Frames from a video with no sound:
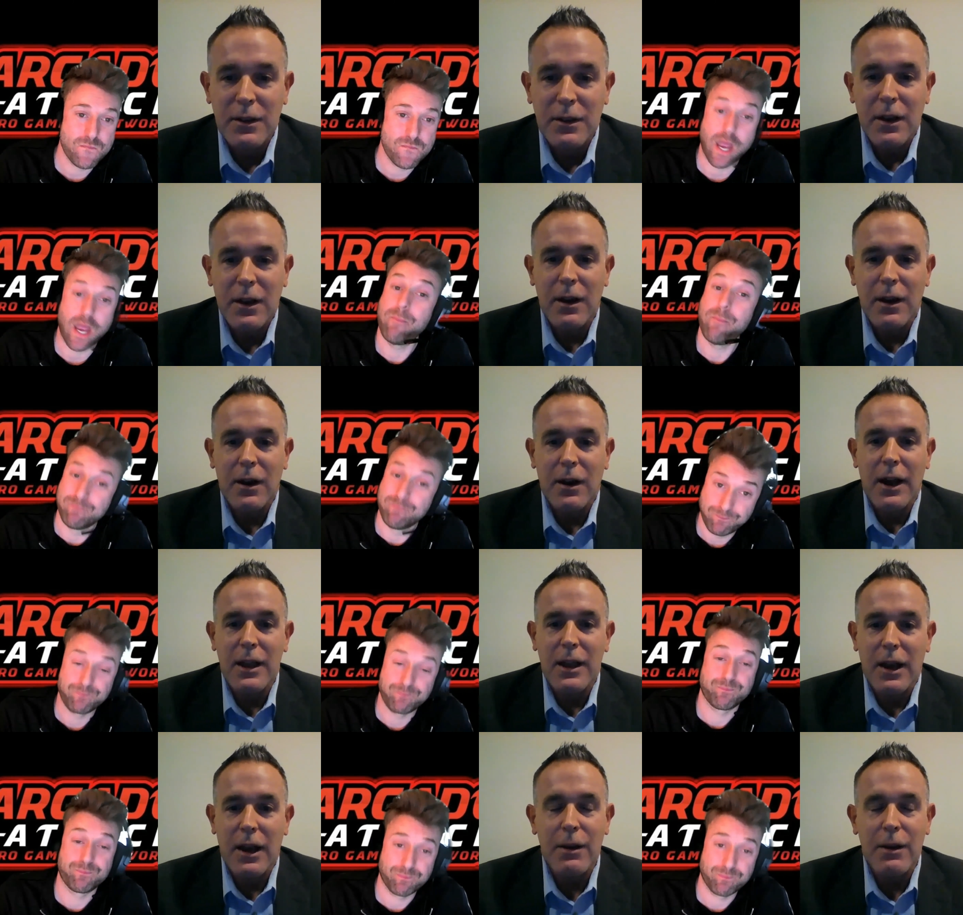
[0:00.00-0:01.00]
Speaker 1: Yeah, uh,
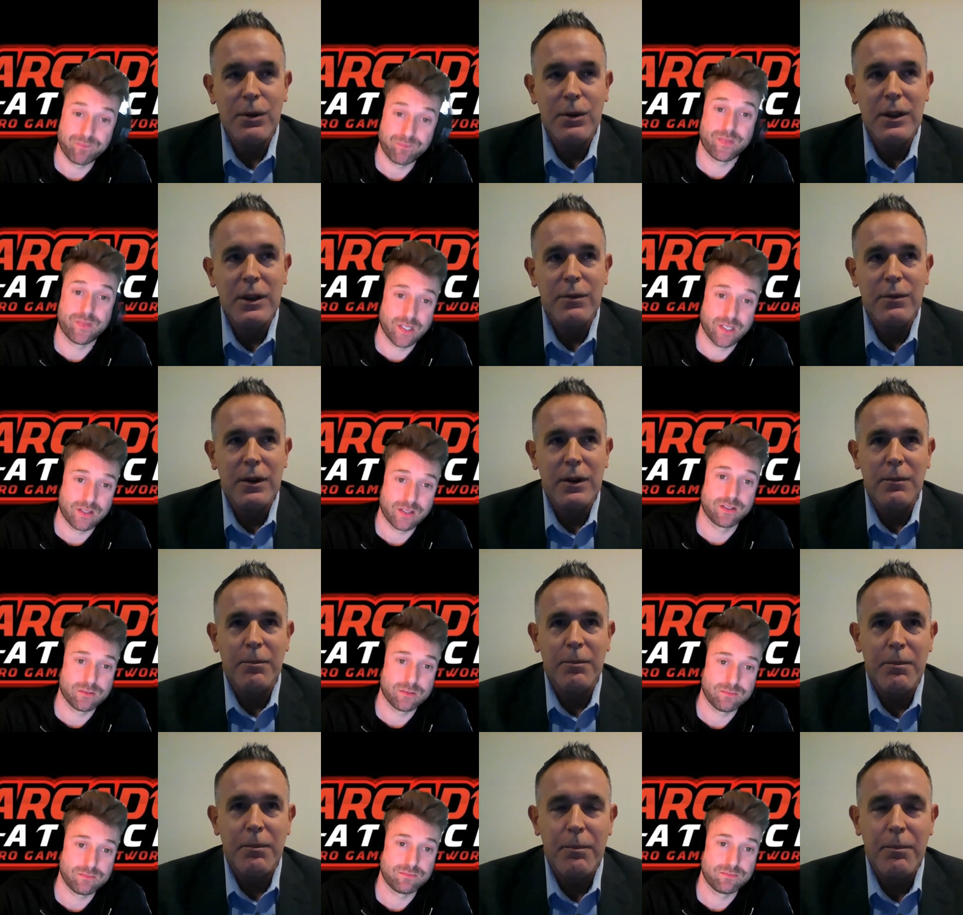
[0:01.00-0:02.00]
I, I would
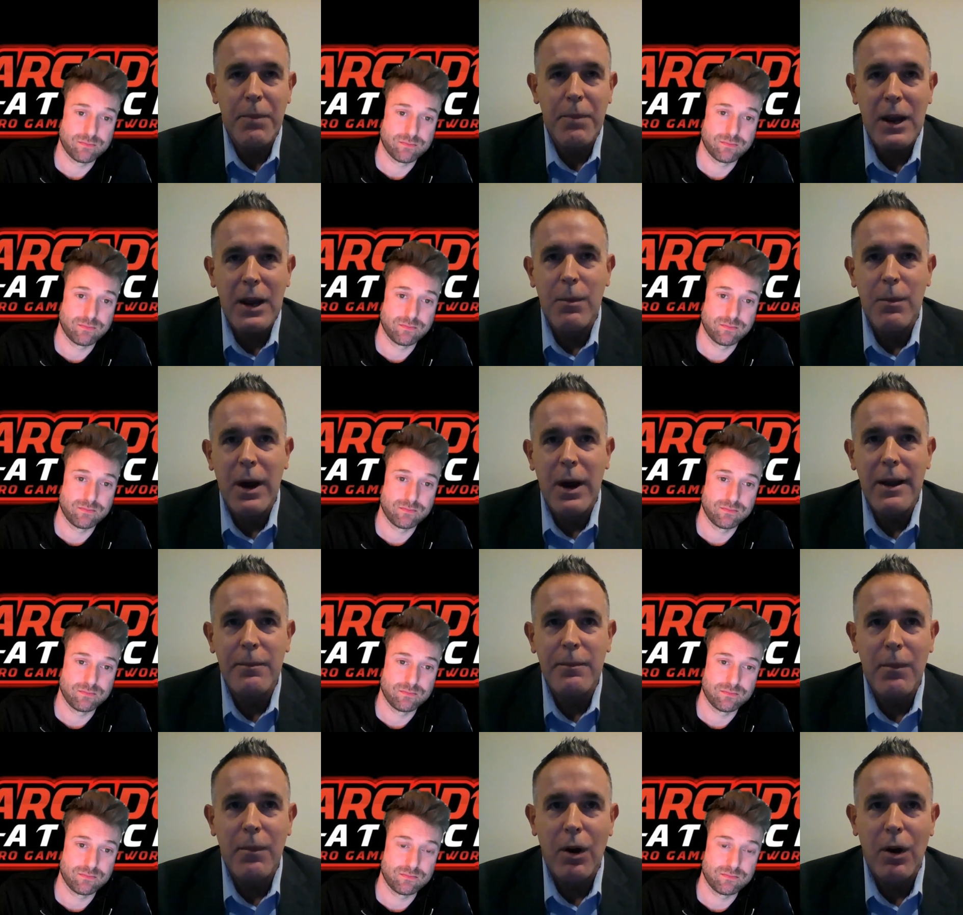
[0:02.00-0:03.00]
even
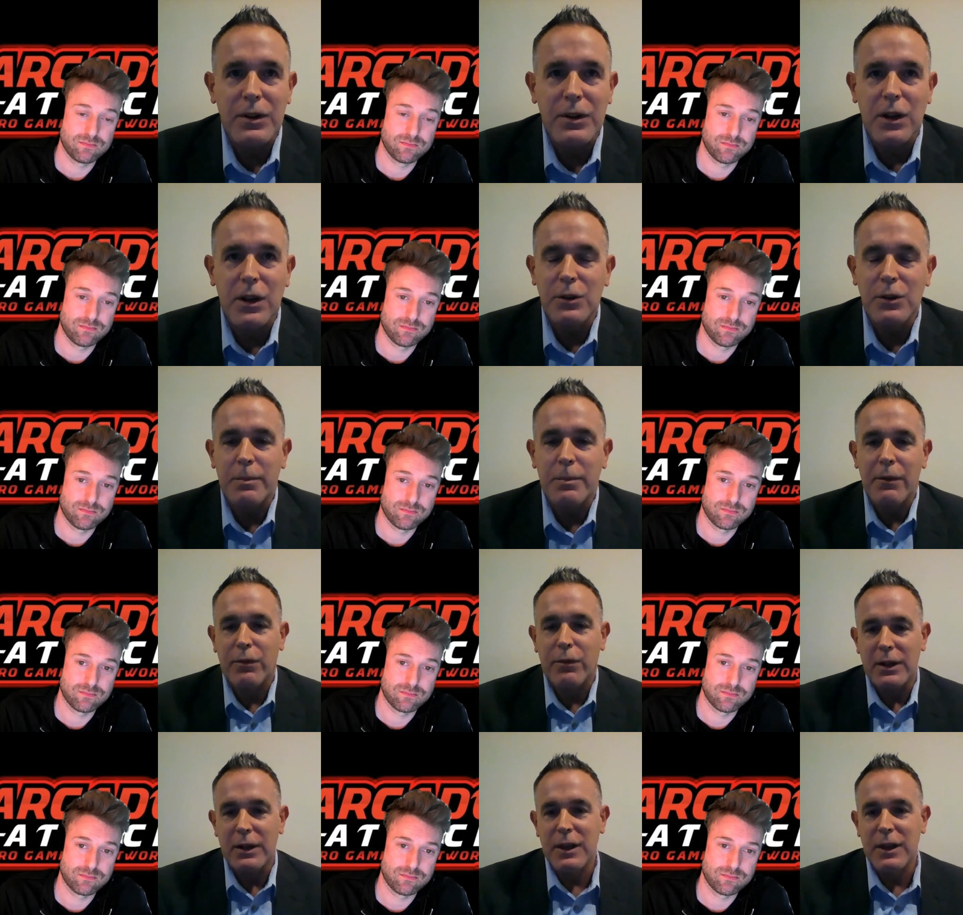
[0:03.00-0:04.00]
pantomime all the songs with my
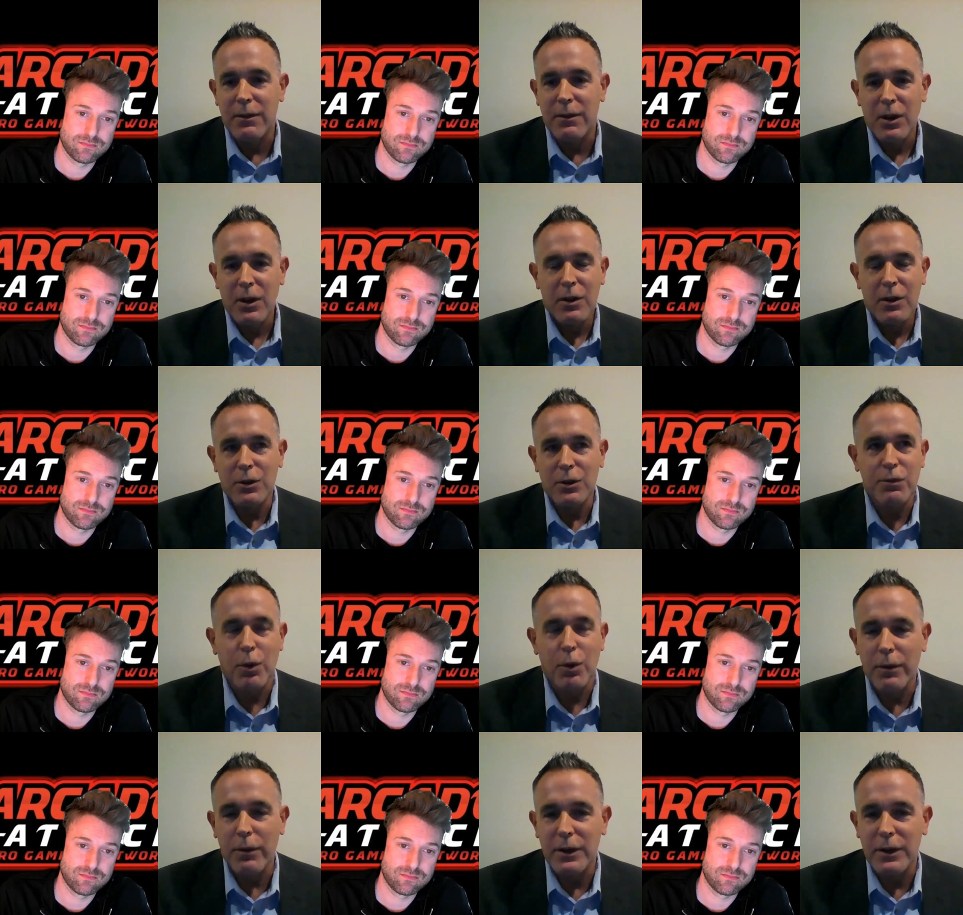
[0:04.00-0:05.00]
friends. That there's
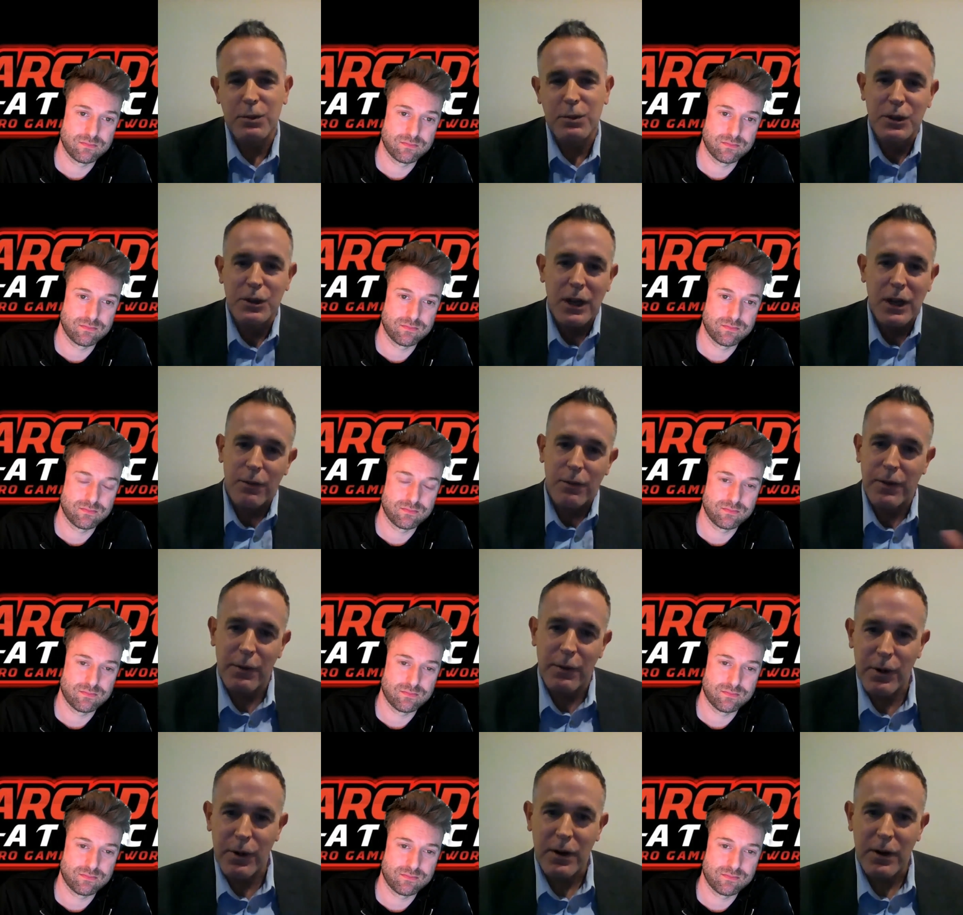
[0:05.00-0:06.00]
four of us. We each had our
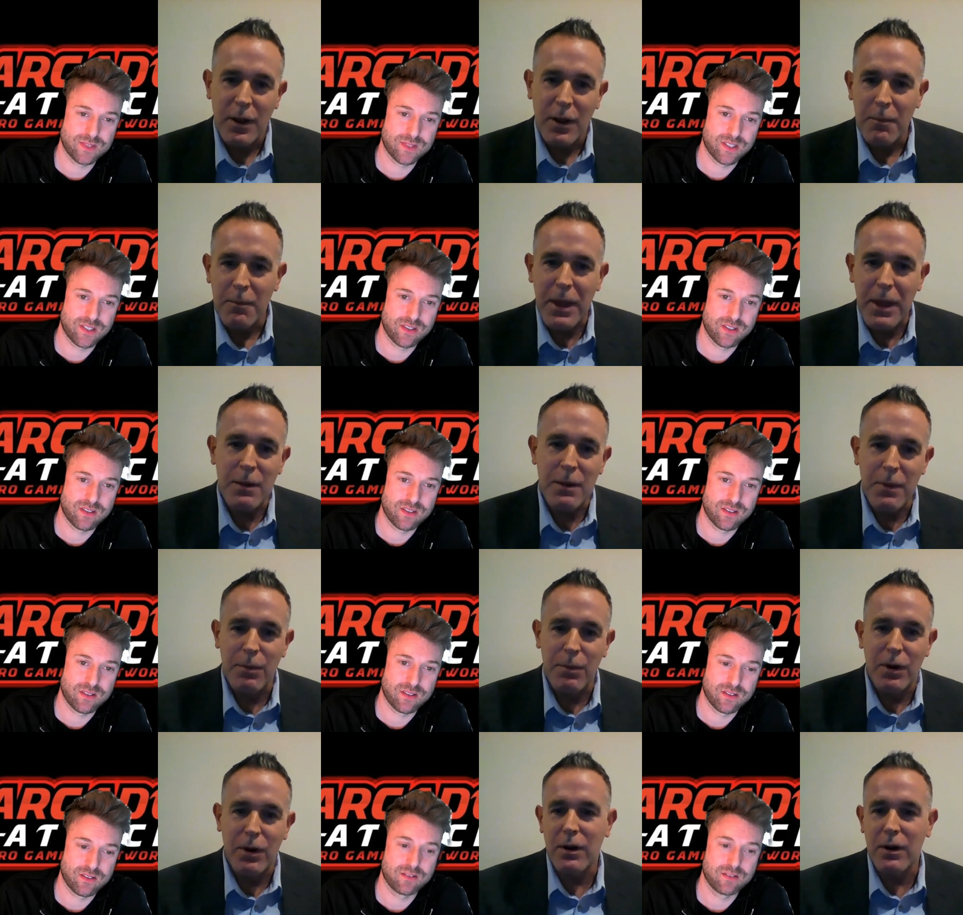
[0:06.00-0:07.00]
favorite band
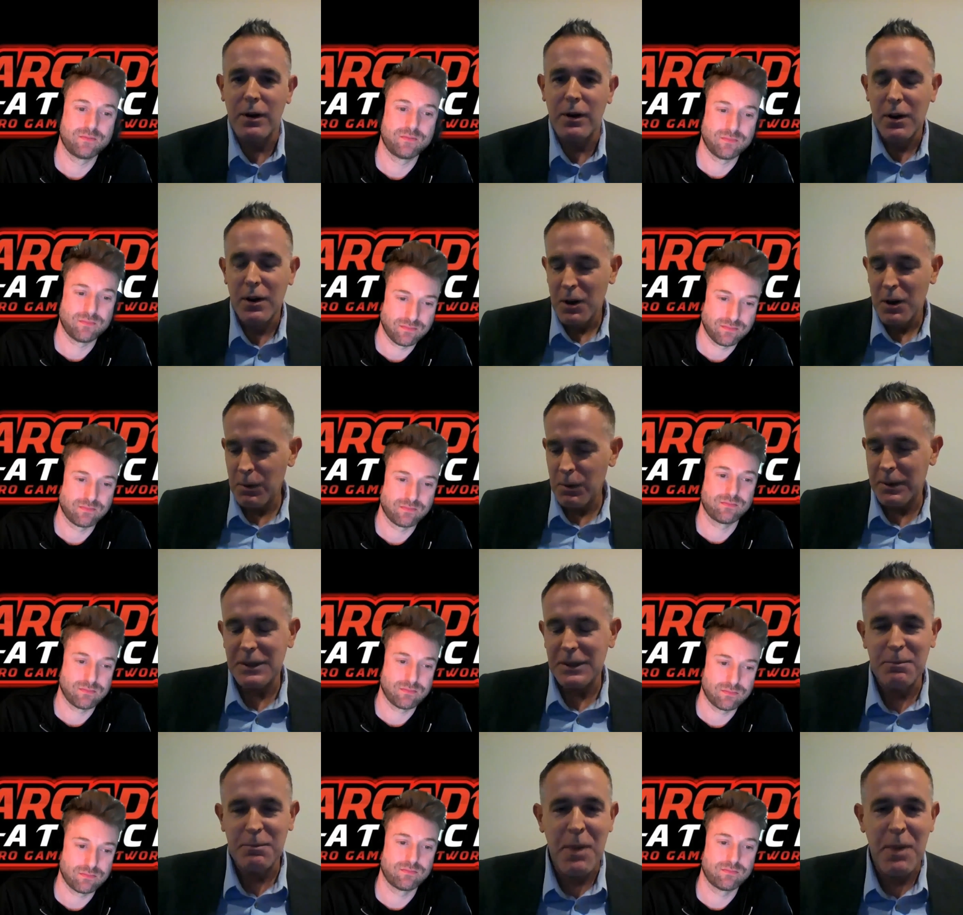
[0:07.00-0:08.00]
member, and we would
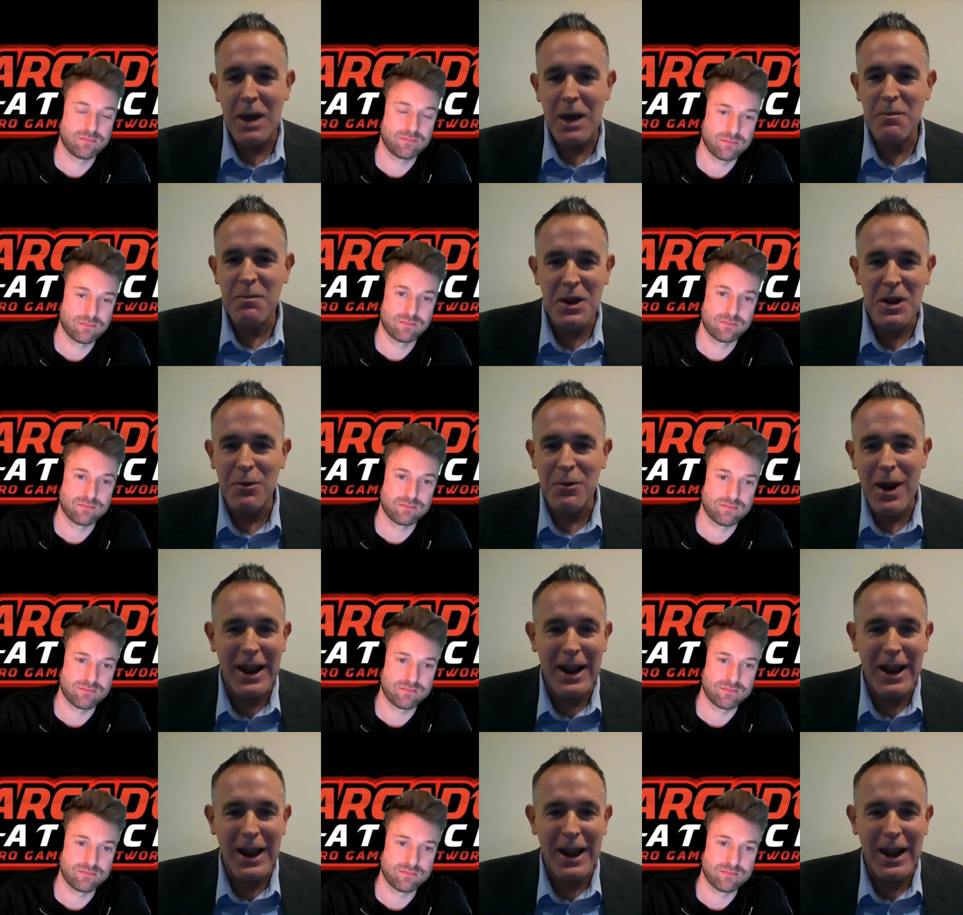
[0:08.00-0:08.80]
get these badminton